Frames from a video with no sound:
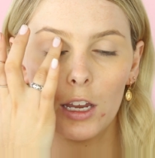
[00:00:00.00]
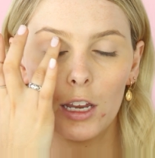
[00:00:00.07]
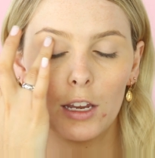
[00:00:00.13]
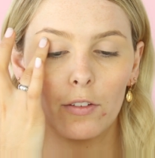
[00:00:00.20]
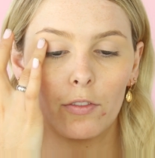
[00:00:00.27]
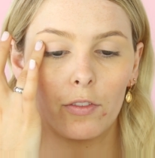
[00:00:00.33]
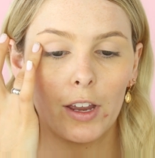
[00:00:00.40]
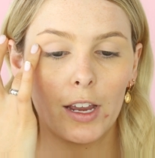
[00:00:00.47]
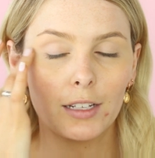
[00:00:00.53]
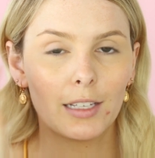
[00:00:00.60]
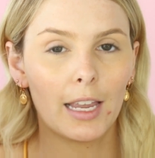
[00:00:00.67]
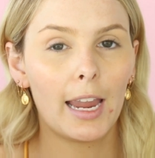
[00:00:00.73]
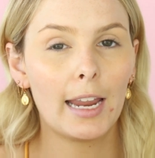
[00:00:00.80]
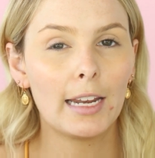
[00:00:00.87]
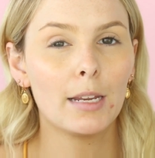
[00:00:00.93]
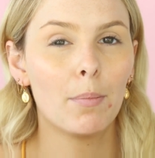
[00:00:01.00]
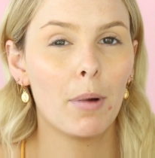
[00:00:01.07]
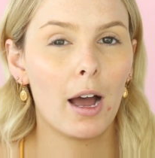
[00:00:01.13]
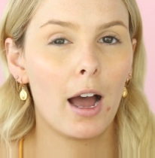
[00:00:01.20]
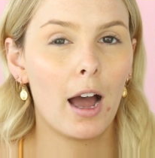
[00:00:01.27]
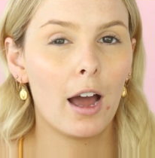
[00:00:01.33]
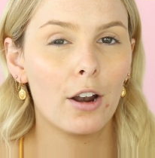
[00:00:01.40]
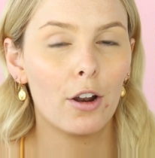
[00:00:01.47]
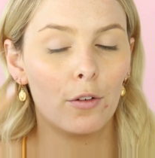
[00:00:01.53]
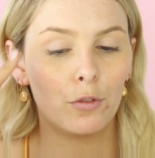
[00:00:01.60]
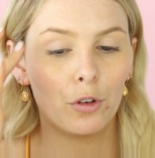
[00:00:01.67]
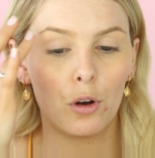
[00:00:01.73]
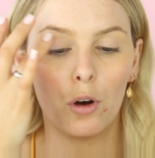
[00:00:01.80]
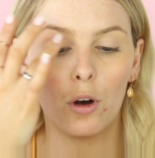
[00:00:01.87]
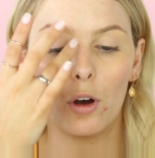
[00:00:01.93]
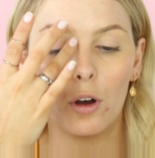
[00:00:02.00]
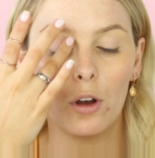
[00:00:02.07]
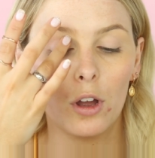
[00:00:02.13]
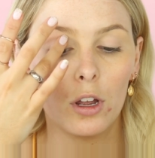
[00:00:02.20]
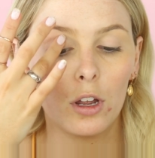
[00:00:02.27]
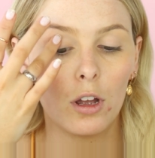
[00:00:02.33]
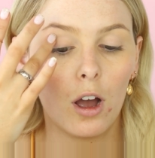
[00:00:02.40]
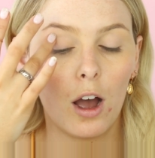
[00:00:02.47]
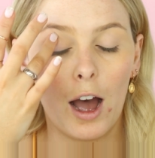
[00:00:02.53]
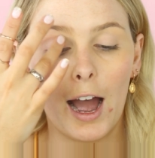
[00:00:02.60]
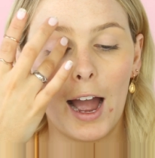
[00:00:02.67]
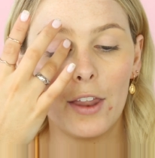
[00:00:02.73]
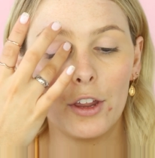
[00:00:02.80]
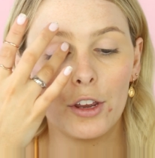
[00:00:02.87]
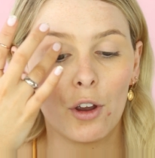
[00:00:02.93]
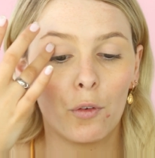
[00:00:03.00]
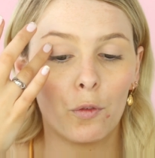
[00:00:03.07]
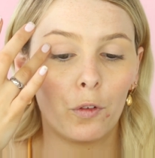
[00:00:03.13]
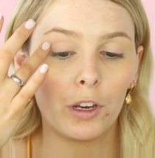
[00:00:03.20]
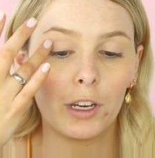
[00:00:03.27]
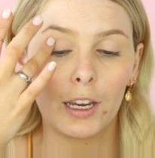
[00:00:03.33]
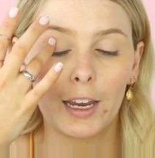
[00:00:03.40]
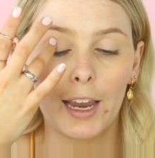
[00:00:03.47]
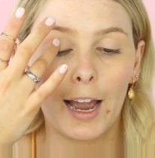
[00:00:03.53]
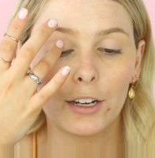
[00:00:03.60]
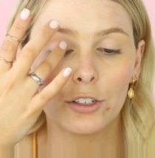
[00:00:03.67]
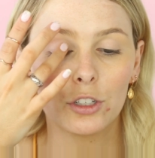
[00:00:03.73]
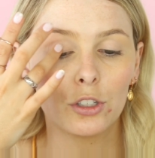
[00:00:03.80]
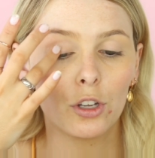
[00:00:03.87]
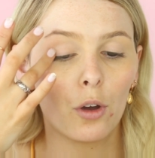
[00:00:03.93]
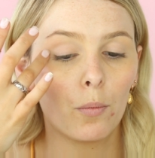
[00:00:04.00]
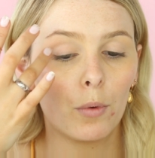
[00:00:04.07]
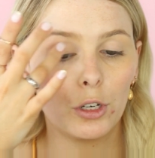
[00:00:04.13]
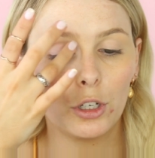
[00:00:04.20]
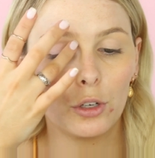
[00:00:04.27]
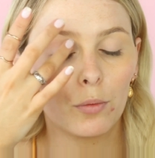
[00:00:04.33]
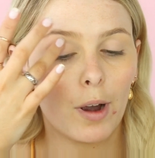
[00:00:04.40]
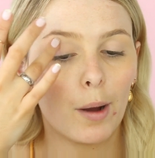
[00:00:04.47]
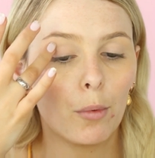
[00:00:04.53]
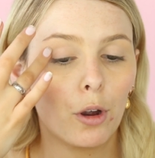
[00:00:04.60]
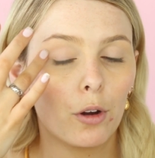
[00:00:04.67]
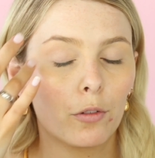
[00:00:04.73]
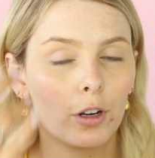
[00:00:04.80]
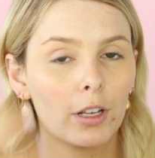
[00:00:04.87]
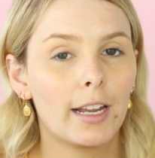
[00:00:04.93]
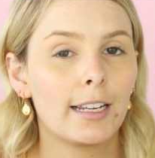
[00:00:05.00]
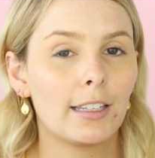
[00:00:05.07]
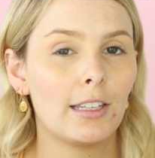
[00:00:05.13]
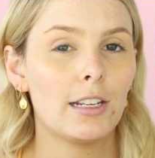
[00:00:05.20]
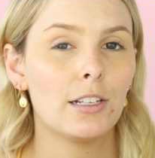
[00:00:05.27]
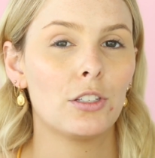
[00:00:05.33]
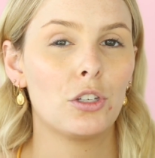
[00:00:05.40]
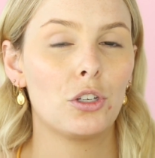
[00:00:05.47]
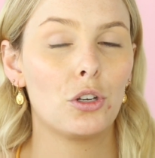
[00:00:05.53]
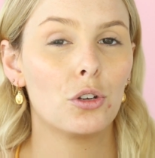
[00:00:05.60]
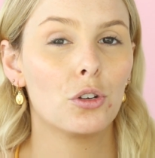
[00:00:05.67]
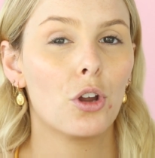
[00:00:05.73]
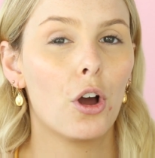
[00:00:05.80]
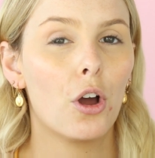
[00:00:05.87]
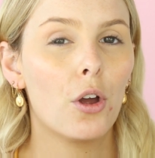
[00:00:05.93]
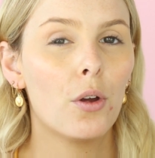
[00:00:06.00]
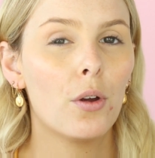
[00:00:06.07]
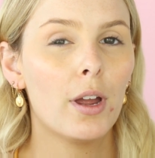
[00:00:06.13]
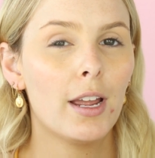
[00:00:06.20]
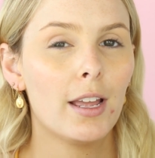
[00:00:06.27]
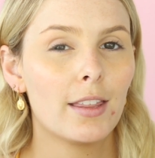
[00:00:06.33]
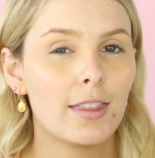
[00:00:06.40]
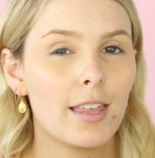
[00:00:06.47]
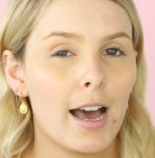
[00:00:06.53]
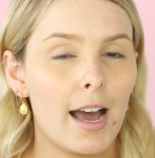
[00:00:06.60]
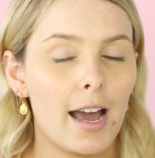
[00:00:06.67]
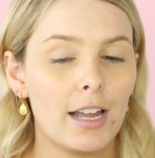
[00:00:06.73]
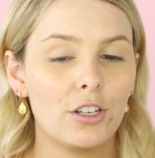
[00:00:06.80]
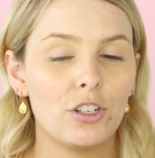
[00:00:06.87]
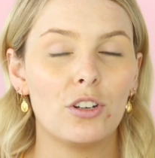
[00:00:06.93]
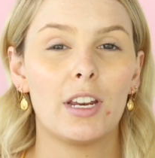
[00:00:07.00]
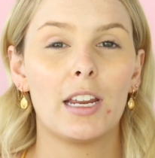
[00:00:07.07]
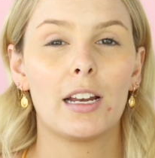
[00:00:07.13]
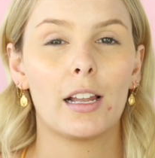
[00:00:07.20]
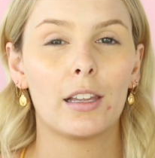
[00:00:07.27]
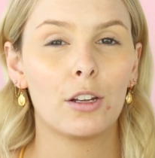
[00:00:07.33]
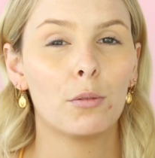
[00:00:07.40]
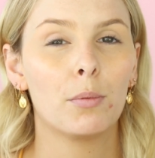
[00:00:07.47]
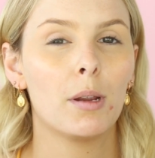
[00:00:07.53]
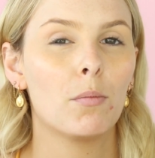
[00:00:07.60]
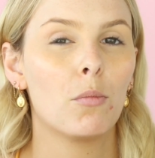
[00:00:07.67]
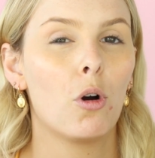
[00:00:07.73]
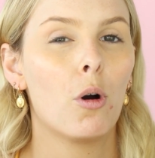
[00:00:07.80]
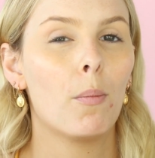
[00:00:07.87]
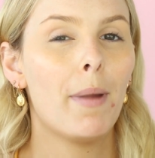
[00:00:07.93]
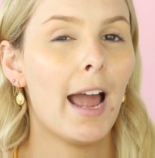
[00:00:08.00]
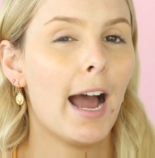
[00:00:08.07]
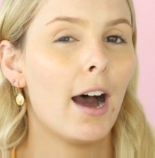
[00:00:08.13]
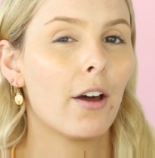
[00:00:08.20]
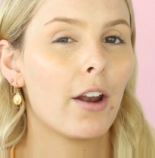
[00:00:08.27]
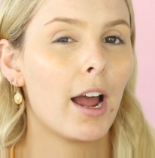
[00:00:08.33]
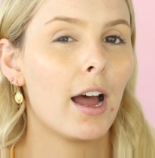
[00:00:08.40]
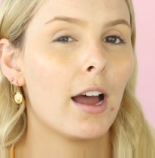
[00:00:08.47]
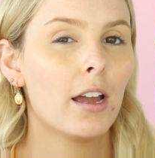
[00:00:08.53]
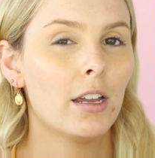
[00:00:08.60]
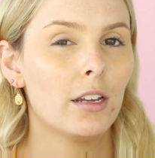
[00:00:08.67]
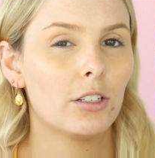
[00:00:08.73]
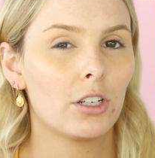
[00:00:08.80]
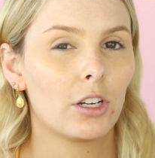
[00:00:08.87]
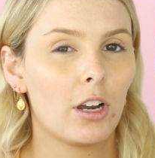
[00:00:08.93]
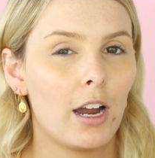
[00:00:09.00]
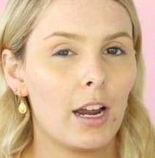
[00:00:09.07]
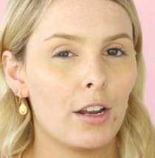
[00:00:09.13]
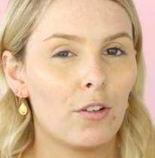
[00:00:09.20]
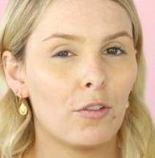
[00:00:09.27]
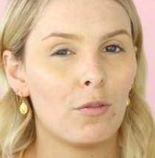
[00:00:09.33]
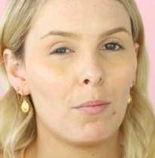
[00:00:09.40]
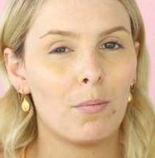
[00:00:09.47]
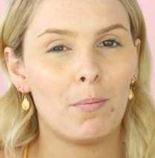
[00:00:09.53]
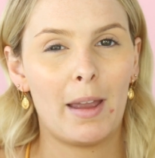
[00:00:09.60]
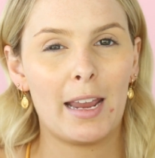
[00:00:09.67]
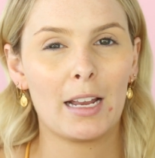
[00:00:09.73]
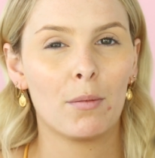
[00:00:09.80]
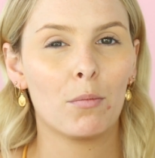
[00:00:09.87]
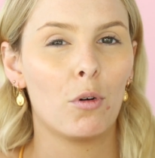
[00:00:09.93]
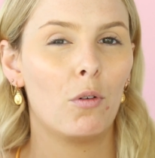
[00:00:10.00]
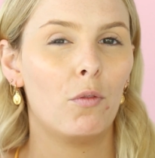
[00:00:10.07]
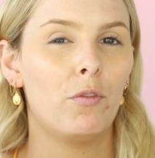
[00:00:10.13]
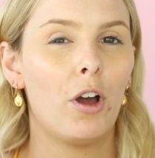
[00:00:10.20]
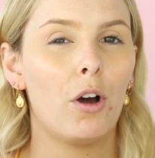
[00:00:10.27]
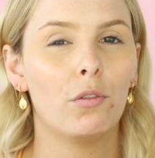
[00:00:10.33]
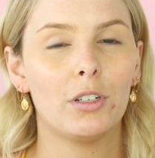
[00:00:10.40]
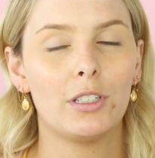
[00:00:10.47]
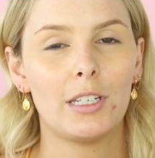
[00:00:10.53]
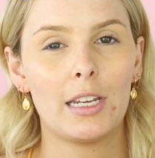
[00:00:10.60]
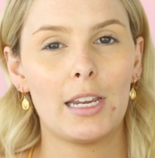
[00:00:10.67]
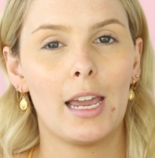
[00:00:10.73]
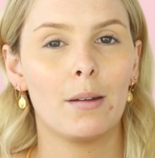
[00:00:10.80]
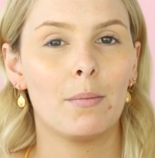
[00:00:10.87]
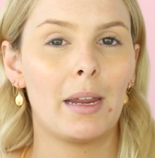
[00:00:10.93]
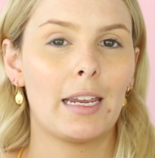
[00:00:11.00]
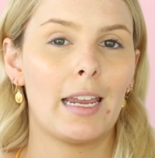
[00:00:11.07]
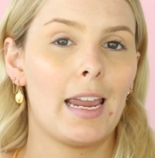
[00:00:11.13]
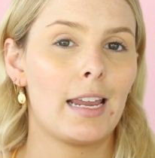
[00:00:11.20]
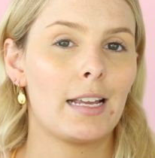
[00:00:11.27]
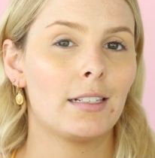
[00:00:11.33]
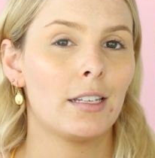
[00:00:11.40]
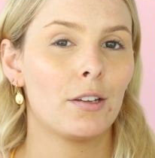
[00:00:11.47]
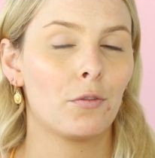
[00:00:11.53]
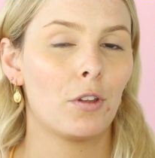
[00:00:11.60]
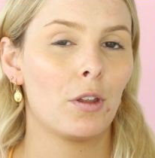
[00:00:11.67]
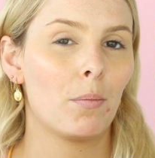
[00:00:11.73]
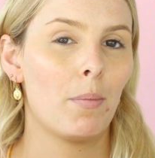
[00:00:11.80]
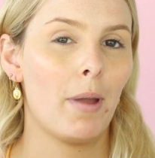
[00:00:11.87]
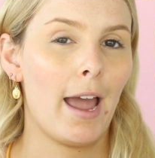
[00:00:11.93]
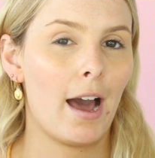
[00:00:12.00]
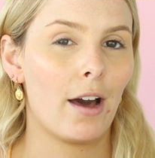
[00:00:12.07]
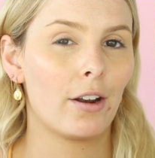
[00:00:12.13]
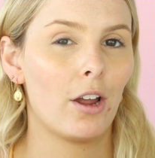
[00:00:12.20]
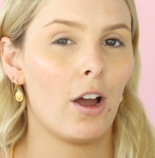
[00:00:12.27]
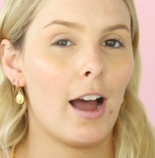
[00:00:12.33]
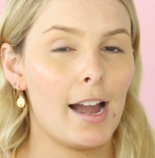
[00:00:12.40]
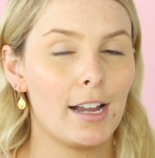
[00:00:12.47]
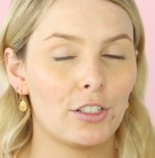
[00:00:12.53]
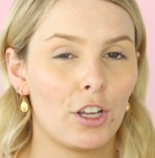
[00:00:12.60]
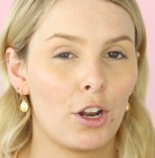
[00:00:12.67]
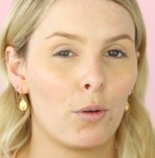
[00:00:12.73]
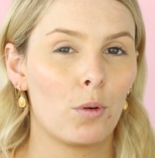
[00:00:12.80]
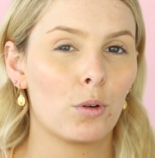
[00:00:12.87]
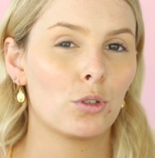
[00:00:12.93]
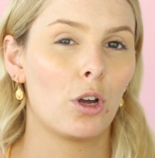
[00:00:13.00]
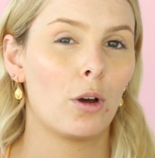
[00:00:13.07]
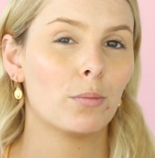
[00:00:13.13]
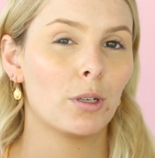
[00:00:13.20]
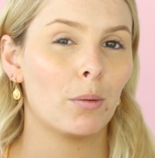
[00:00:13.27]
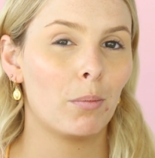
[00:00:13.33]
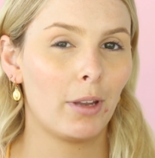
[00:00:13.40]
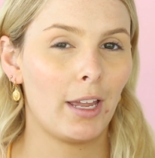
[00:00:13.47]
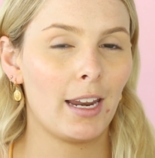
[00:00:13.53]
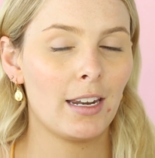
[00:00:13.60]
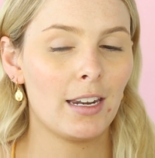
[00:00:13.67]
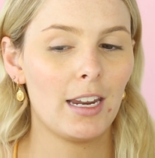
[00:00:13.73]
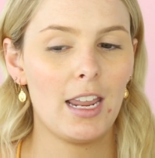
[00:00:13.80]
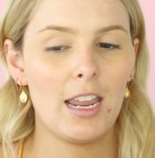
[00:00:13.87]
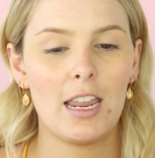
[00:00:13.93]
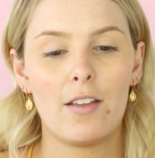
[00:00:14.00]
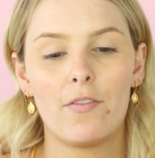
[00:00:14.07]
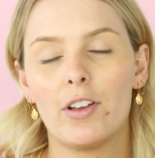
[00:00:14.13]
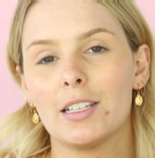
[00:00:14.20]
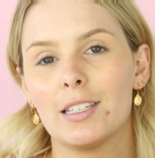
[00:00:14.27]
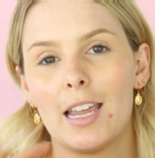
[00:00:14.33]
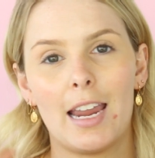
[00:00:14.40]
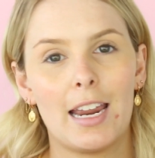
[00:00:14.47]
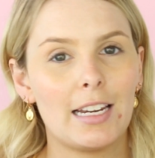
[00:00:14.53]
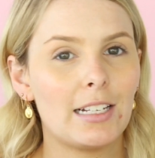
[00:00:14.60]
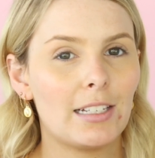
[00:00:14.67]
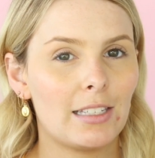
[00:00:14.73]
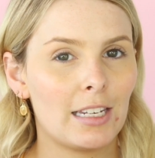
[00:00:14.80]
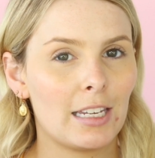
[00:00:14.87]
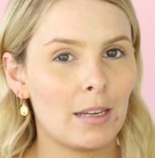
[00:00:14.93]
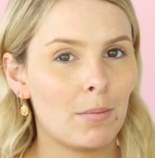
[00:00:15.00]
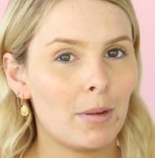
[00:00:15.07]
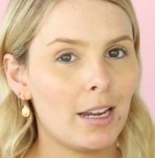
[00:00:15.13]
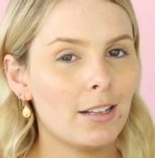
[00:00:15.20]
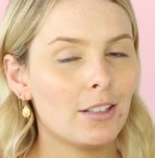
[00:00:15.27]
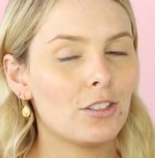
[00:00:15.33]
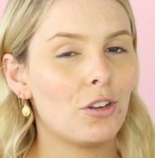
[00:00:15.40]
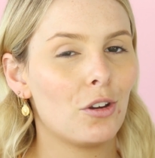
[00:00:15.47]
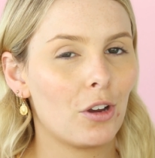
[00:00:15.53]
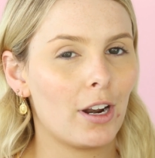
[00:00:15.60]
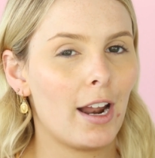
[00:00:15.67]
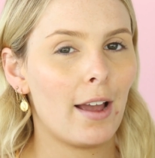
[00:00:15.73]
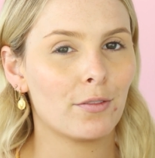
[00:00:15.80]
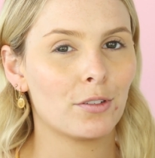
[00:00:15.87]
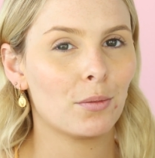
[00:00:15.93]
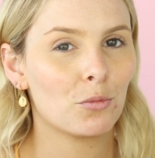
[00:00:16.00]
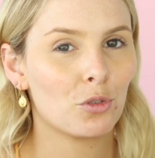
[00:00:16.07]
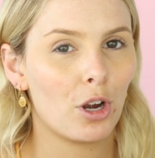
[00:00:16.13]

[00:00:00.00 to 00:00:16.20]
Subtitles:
If there's any part of your eye that your finger catches on when you rub over it like this, you know that you need a little bit more powder to kind of make it more velvety and make it easier for the powder eyeshadow on top to blend. If there's any sticky bits, you're going to have some